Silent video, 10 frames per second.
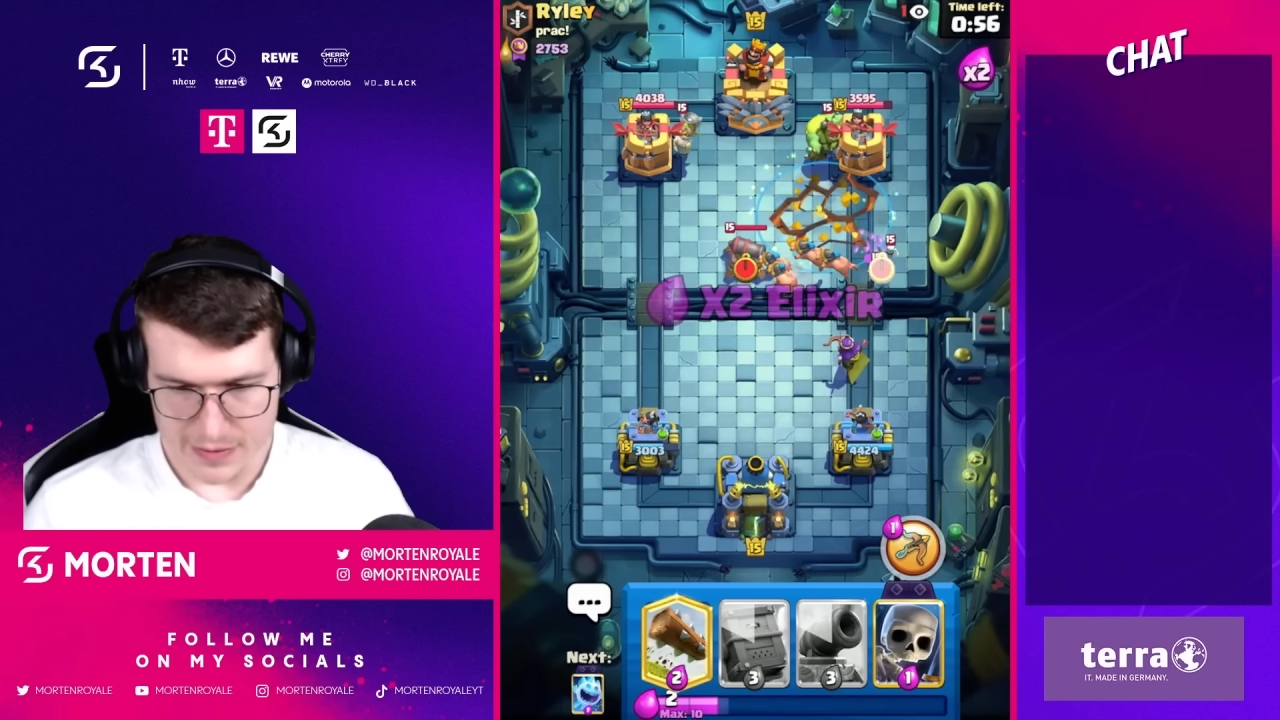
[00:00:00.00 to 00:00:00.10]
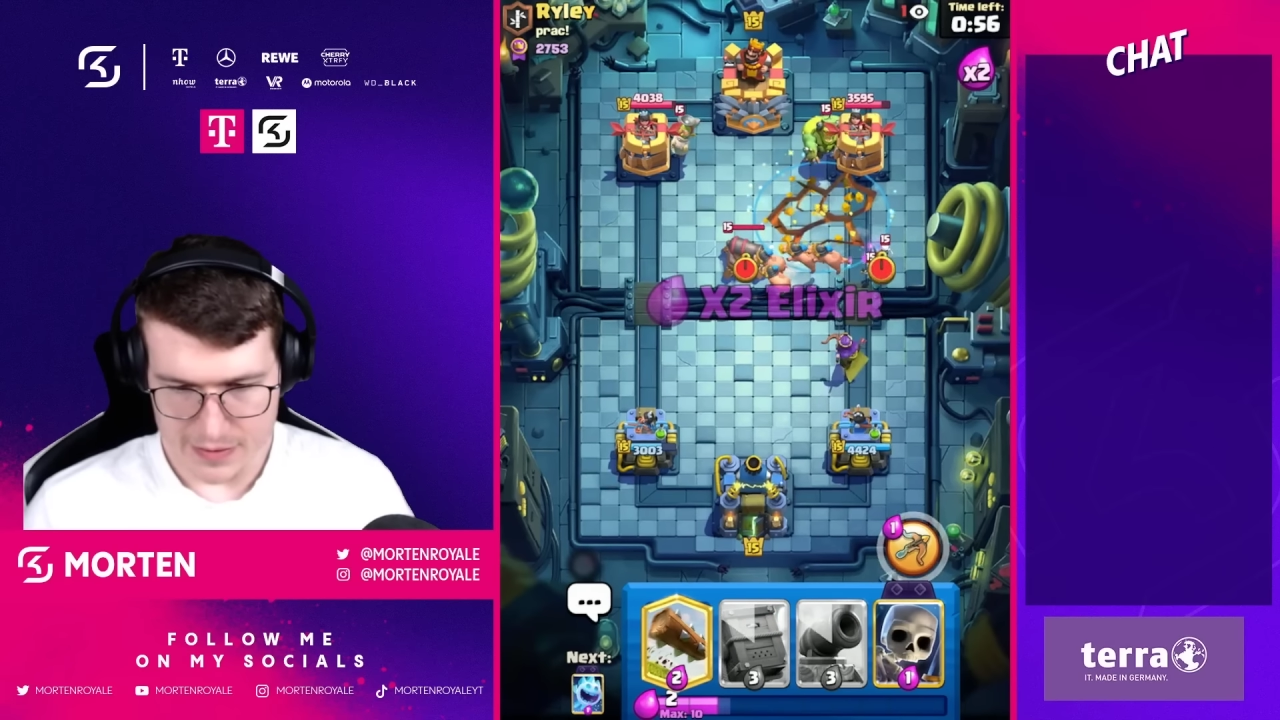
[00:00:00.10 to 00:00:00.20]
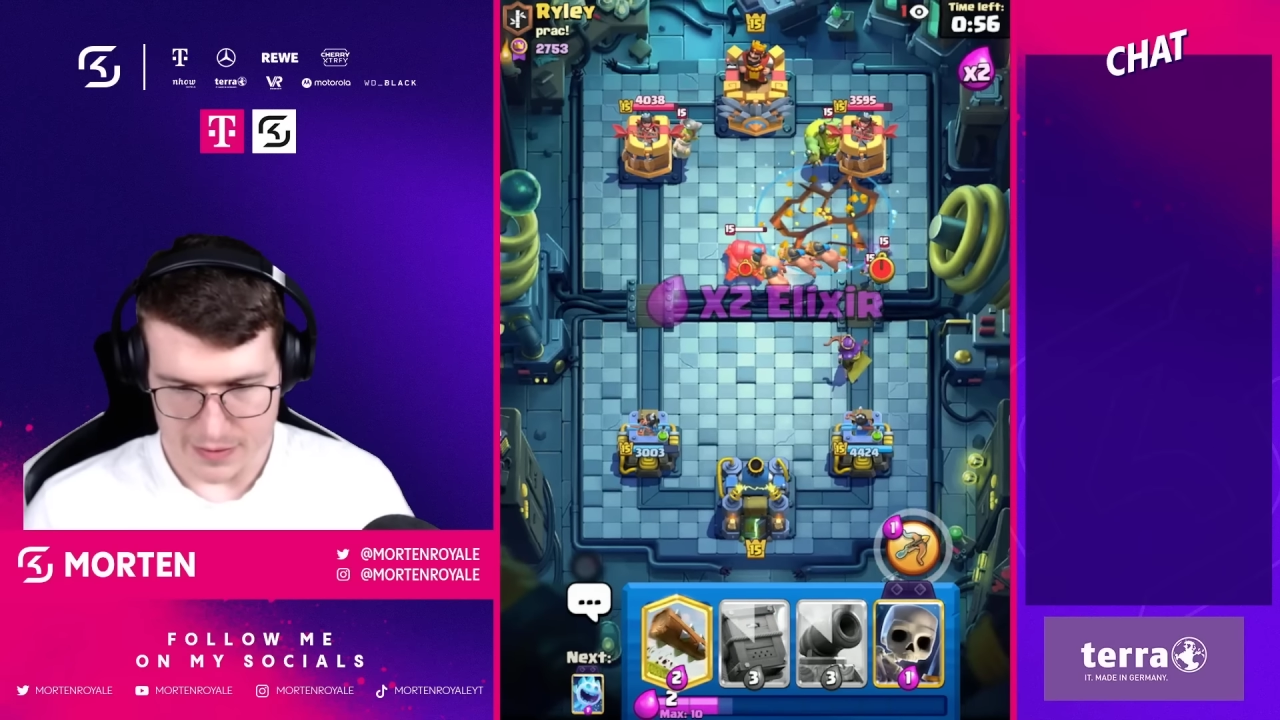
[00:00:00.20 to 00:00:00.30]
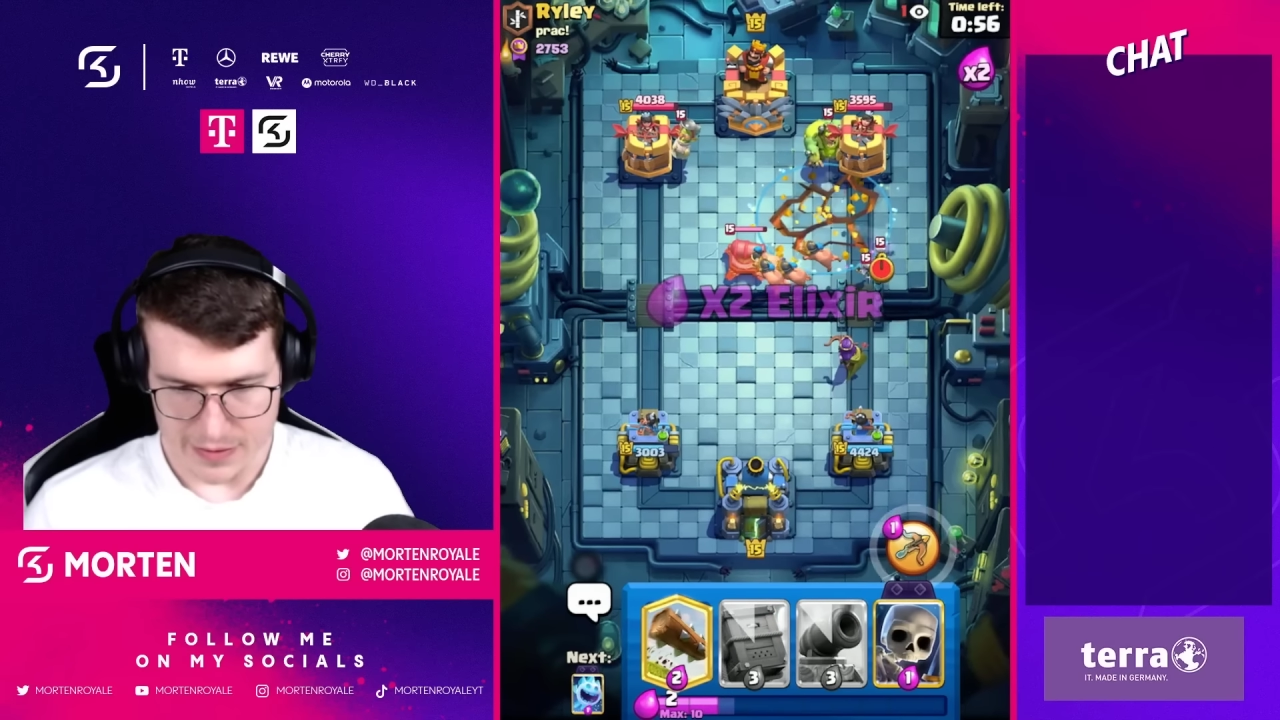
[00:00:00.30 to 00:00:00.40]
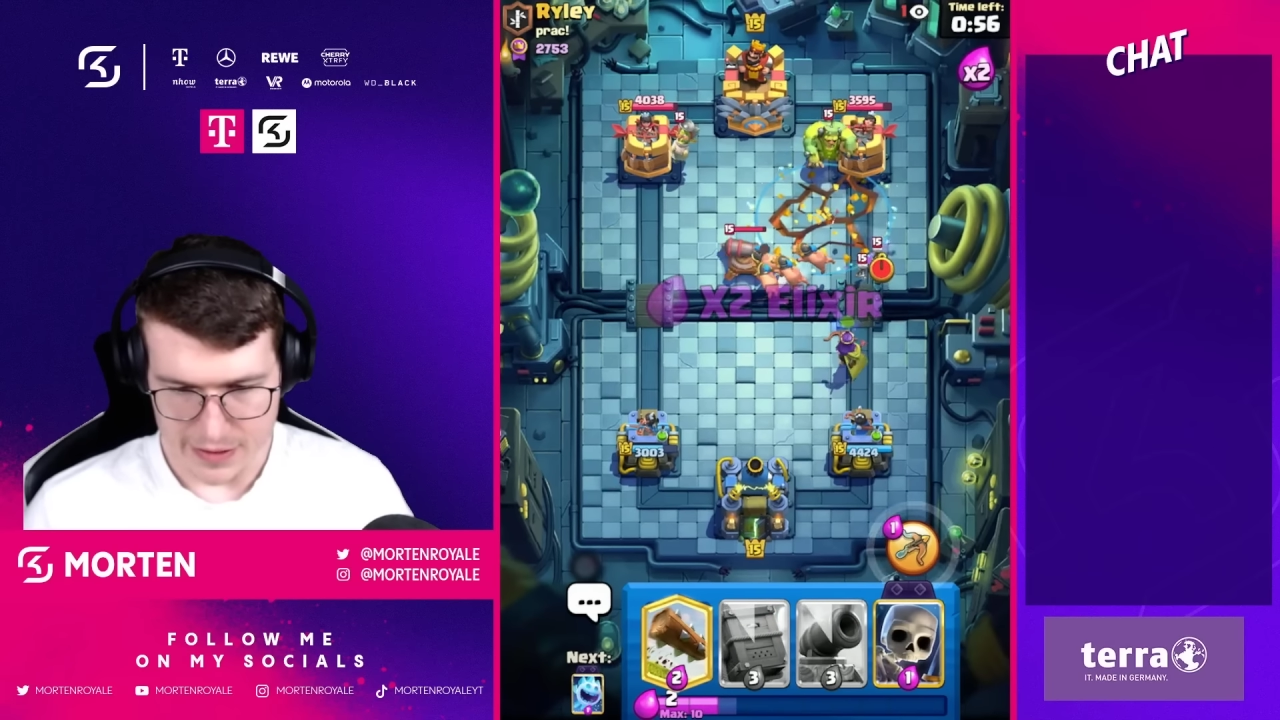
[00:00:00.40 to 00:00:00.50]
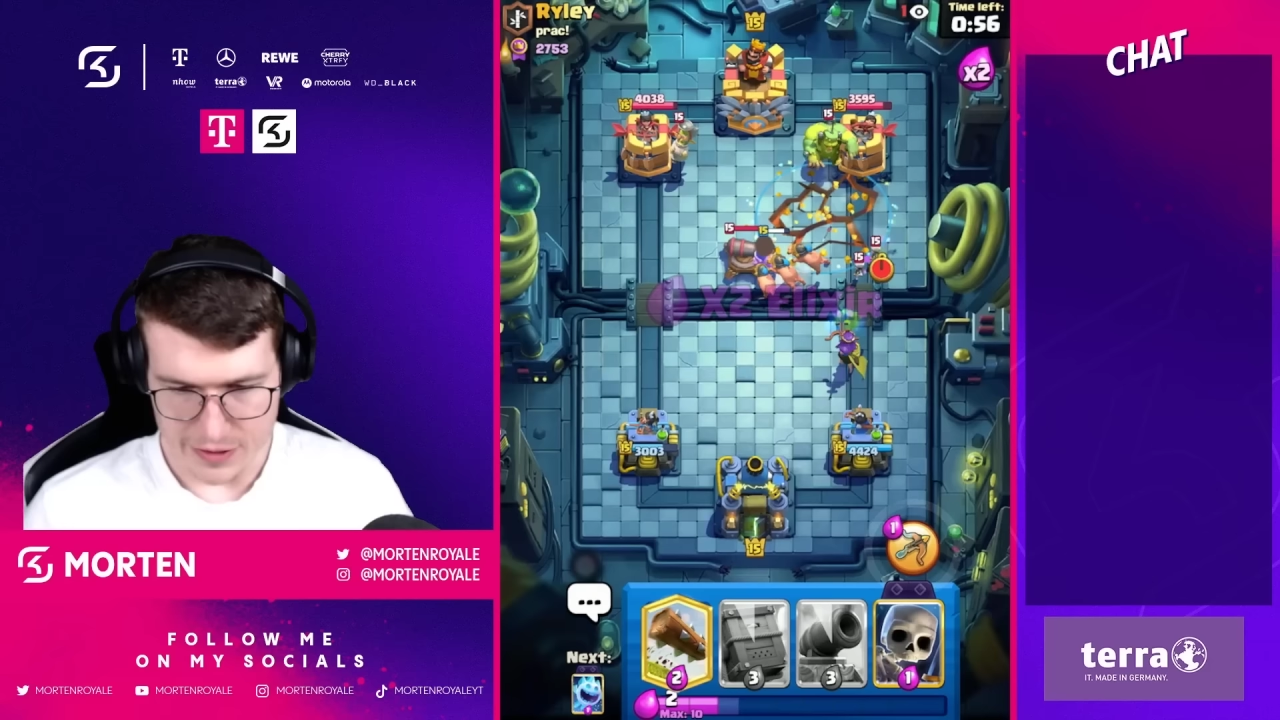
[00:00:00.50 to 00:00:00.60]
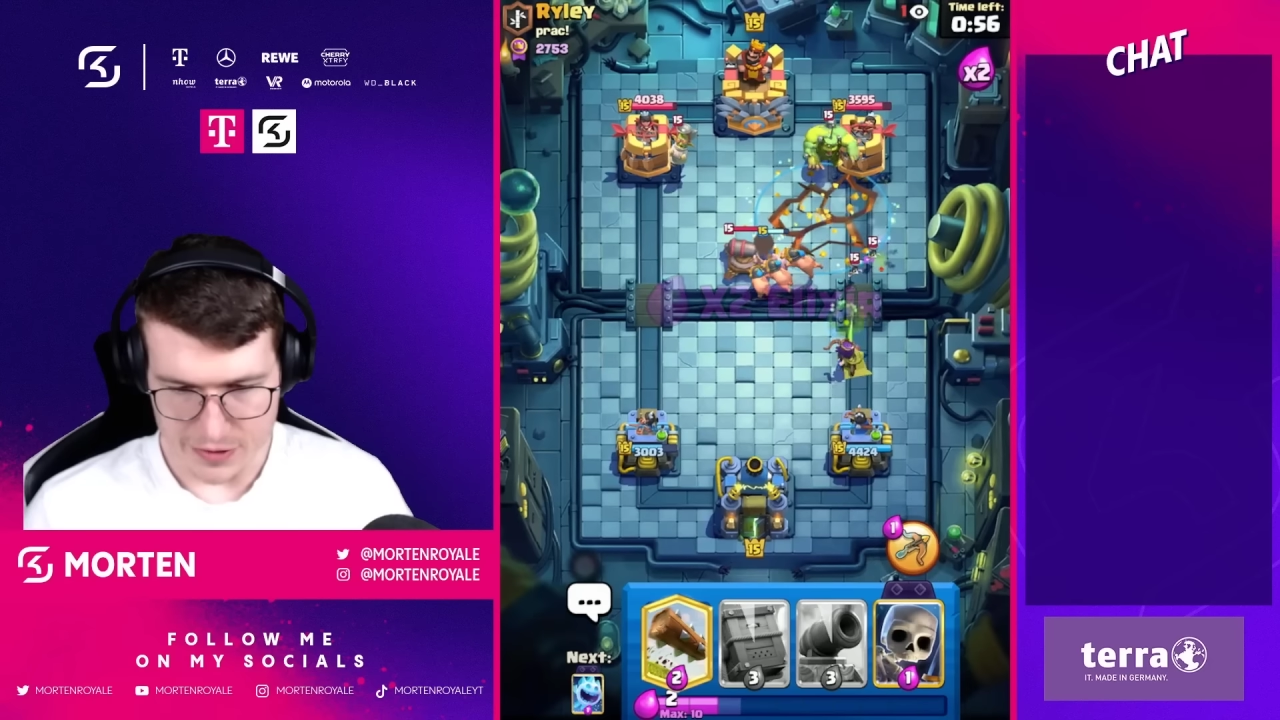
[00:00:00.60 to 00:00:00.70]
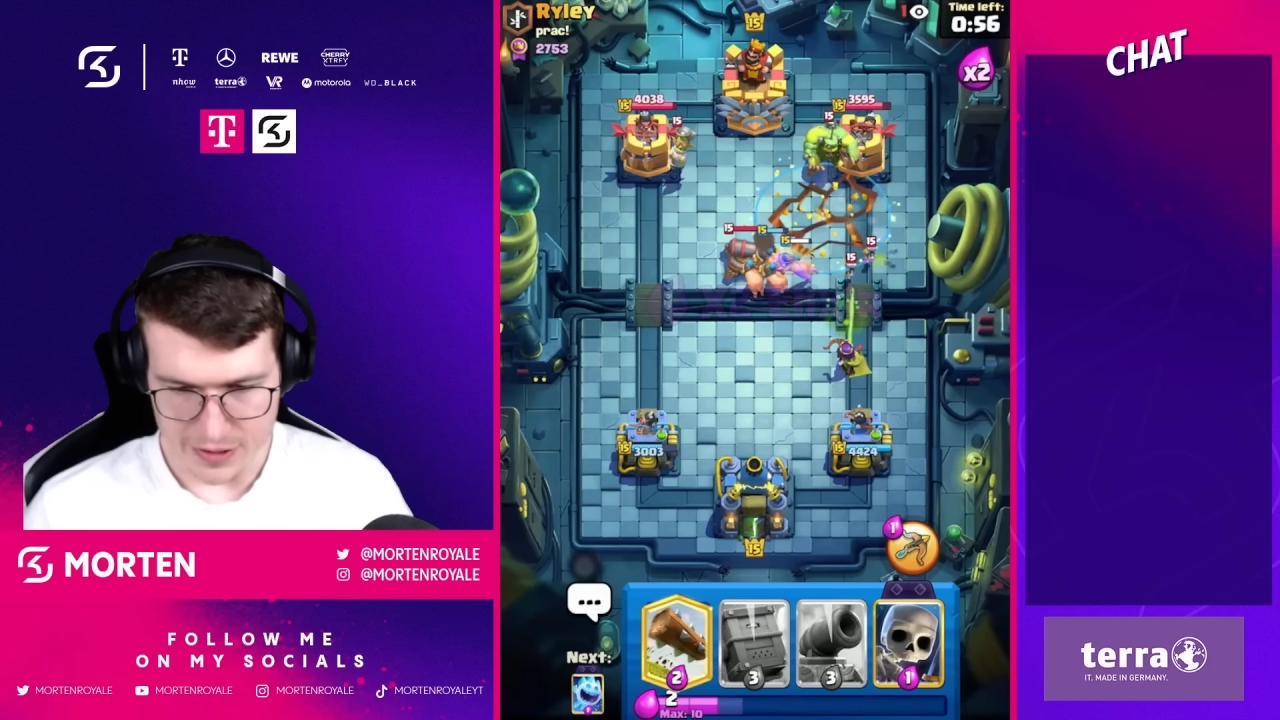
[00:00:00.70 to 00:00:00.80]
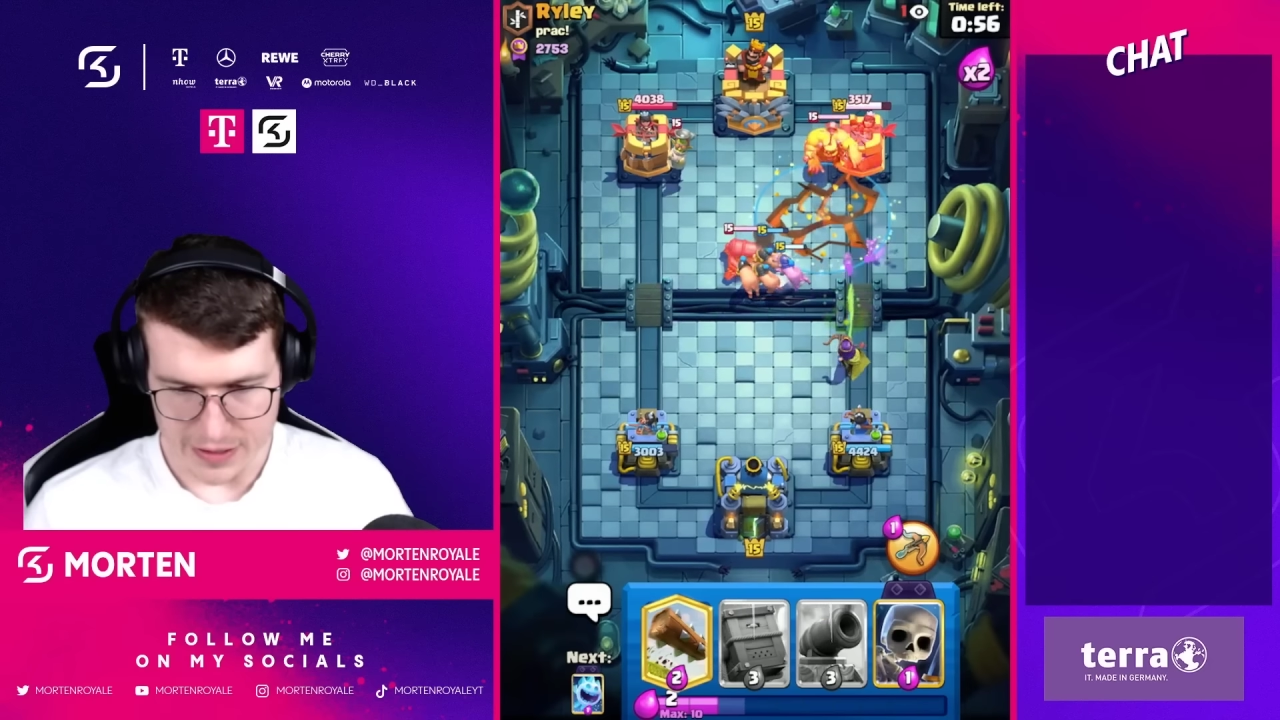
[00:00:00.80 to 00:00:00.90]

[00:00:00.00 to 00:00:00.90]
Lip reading: Okay, EQ's gonna